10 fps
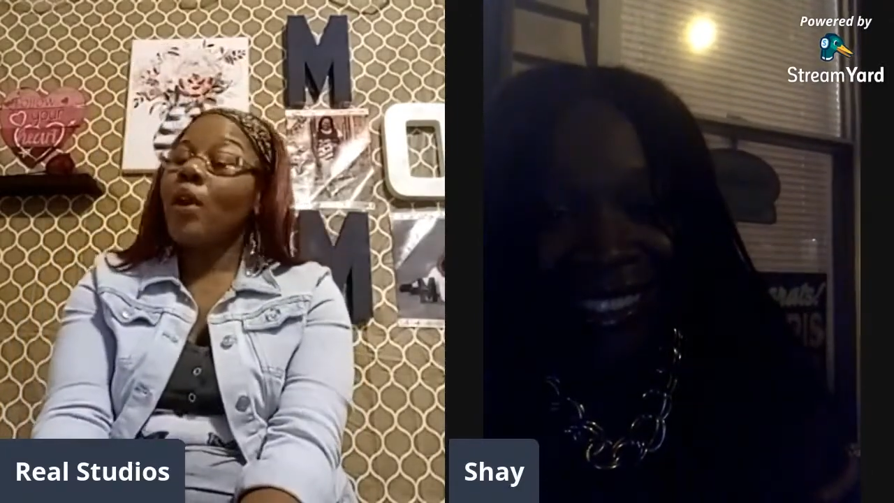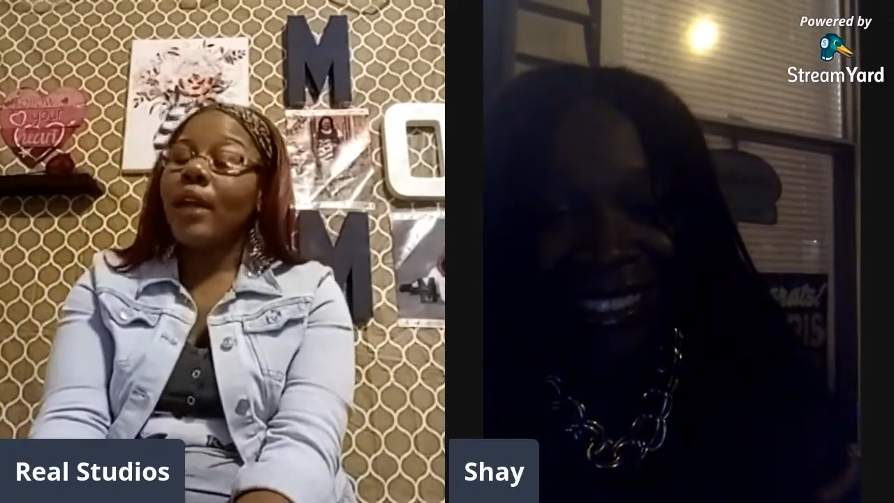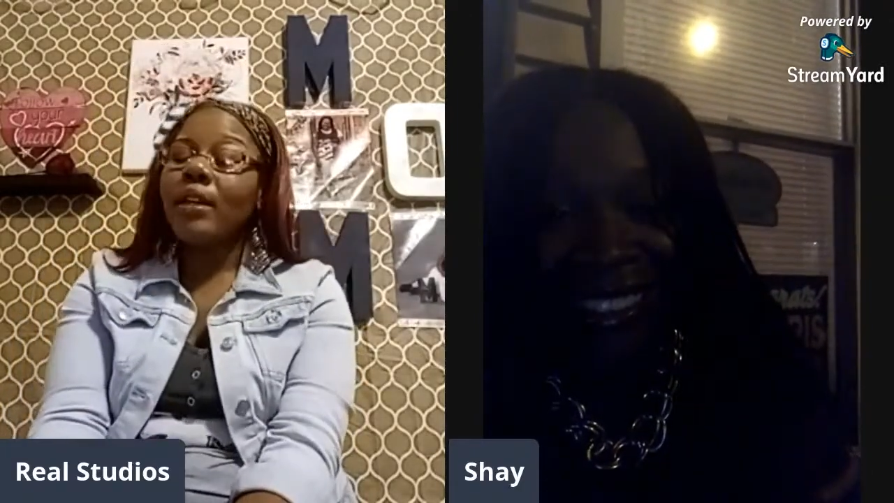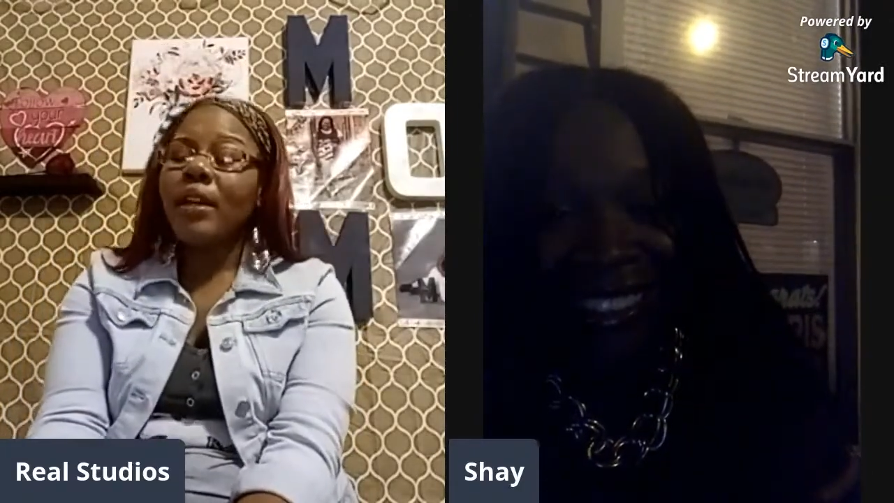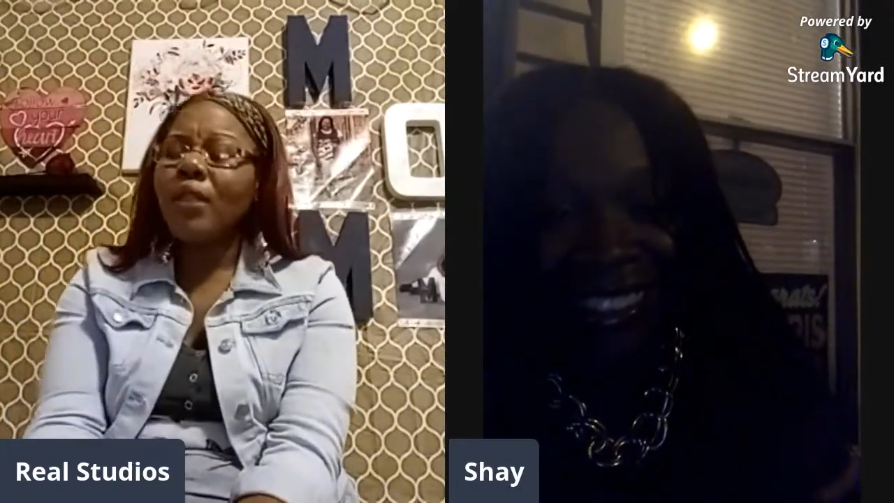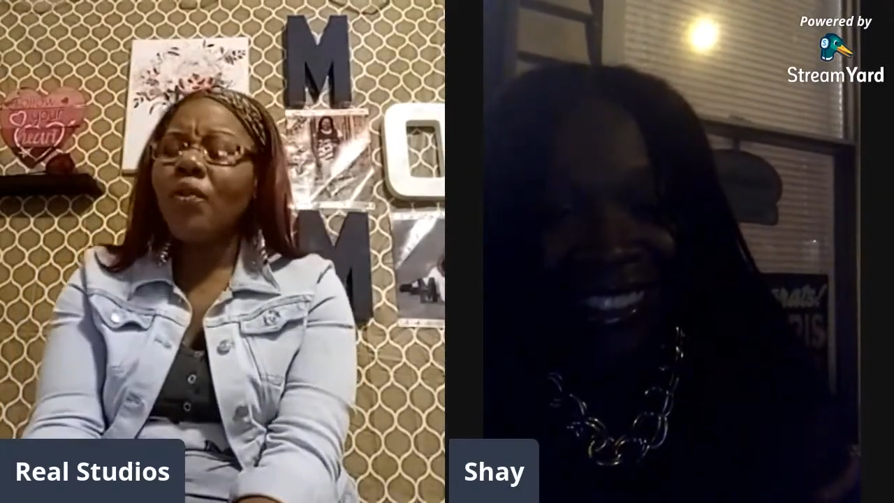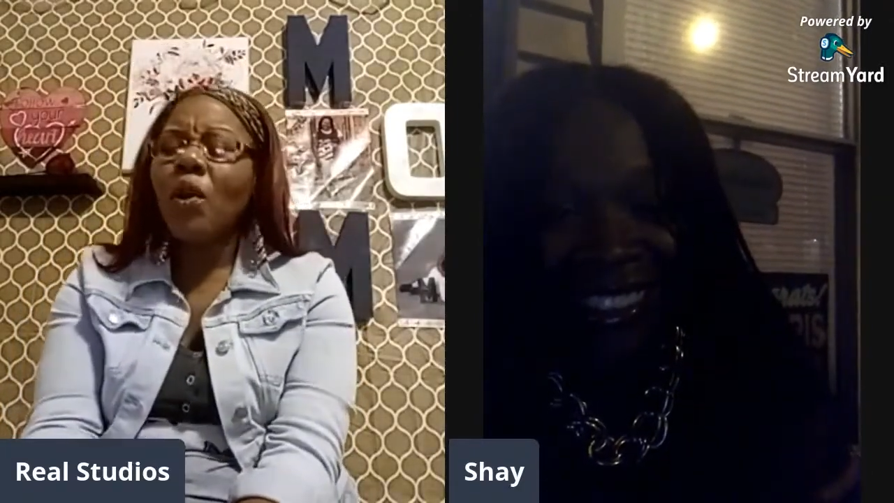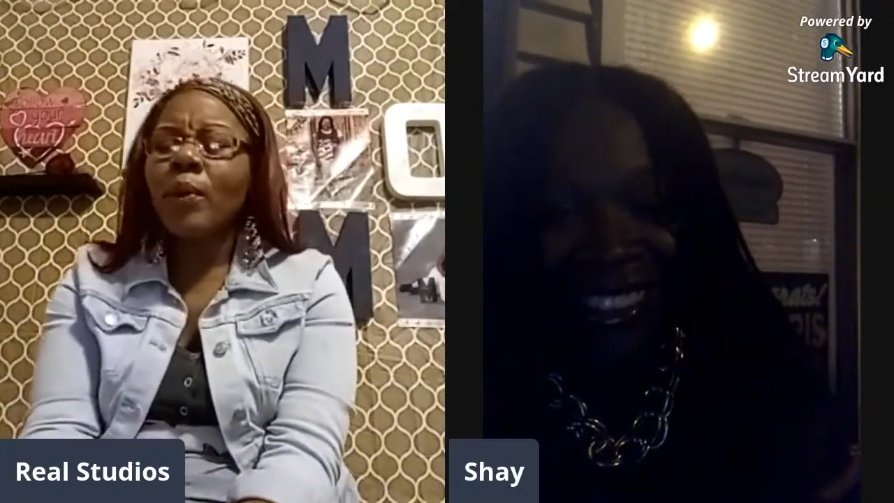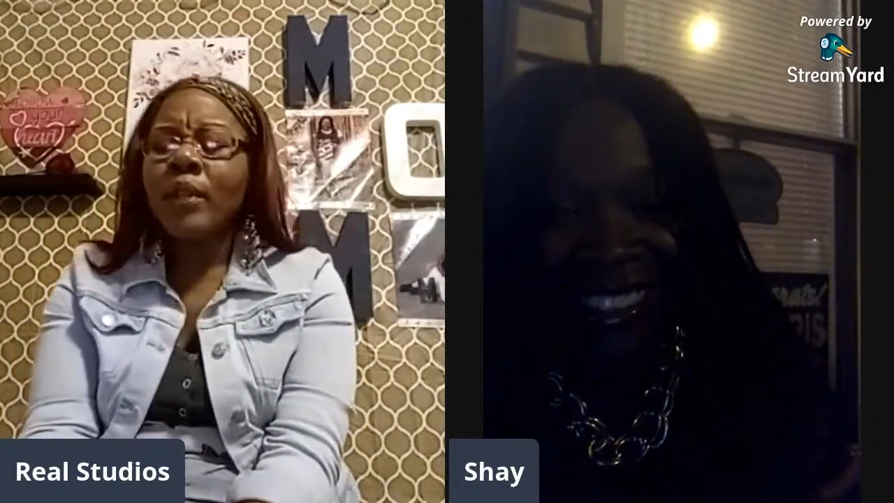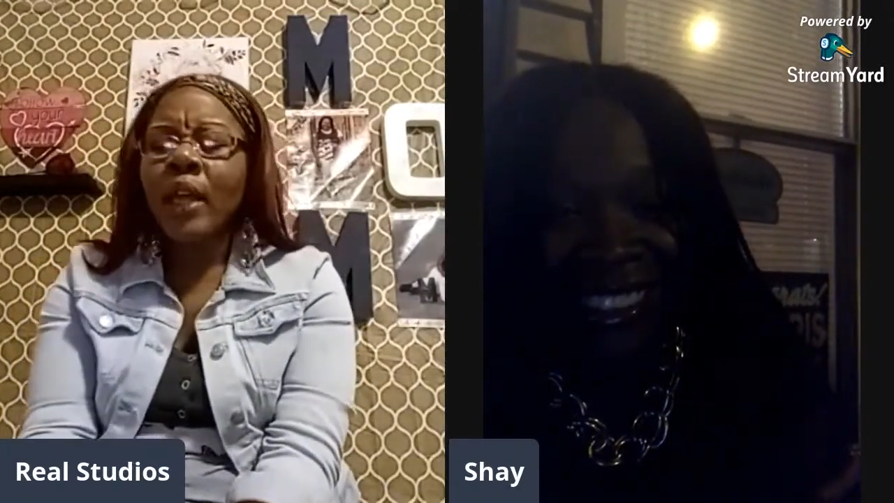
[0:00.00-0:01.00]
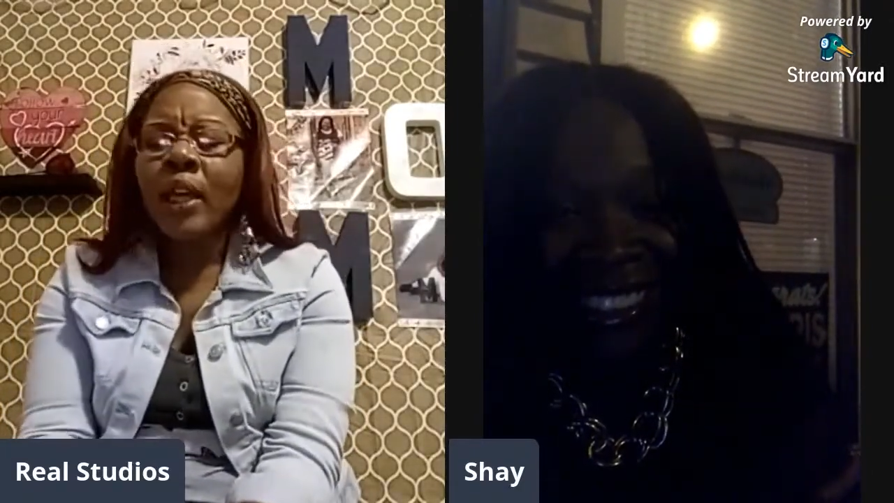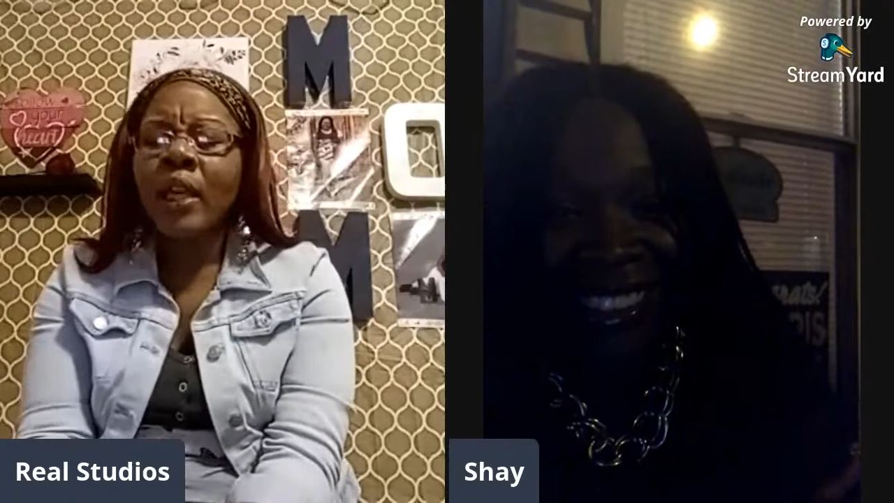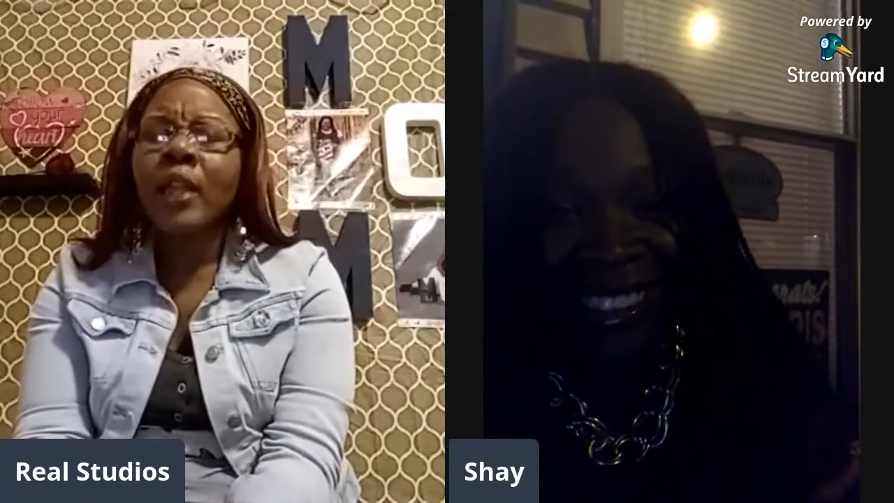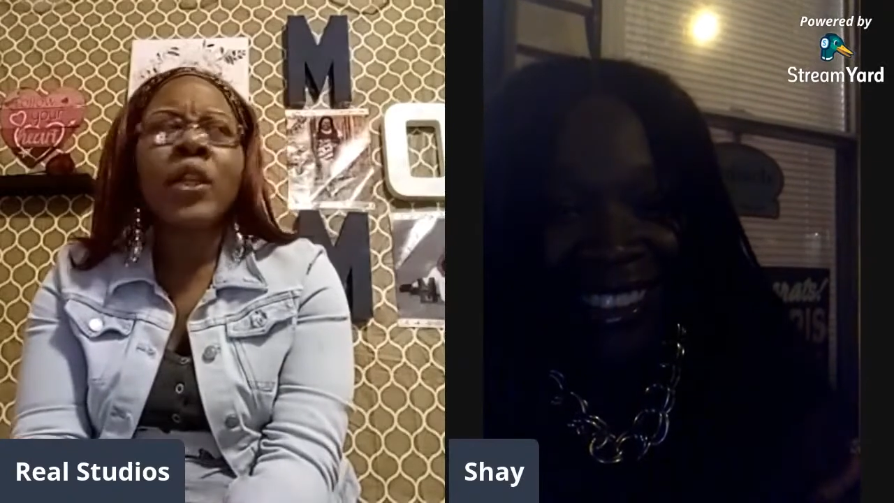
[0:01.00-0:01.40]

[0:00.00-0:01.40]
ain't nothing wrong with that either.